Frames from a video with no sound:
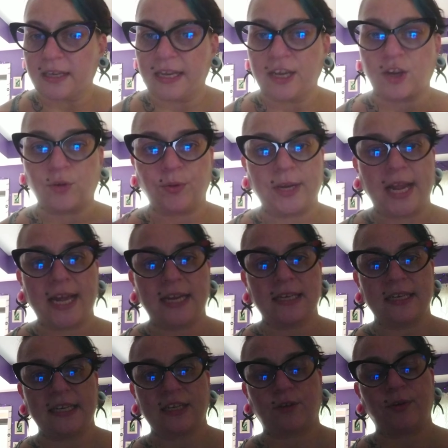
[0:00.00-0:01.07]

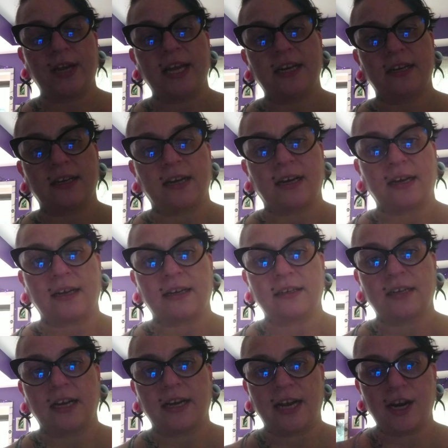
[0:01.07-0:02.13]
created
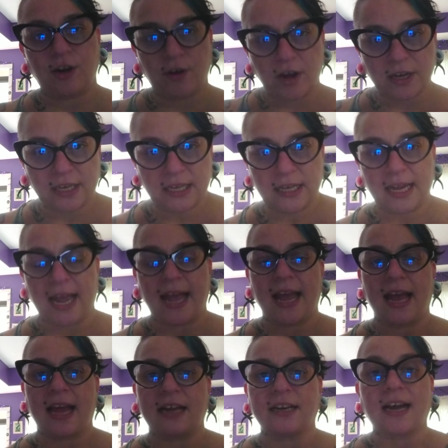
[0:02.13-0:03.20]
a hierarchy.
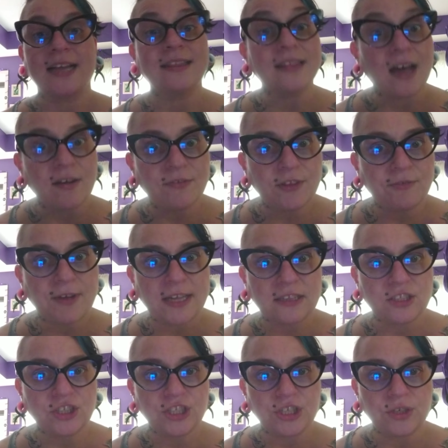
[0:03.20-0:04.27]
And I love the fact
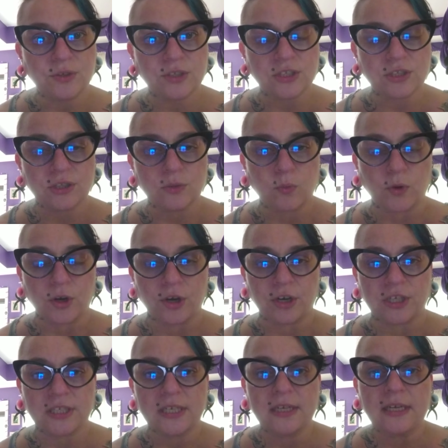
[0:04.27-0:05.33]
that she uses the
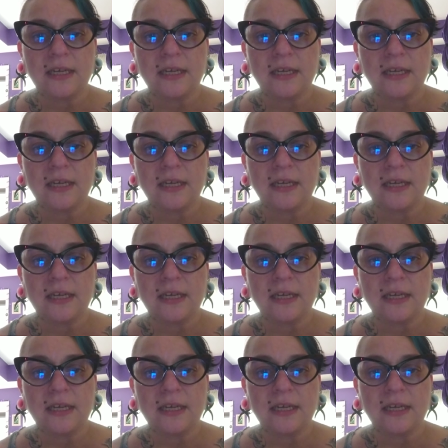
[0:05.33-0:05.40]
word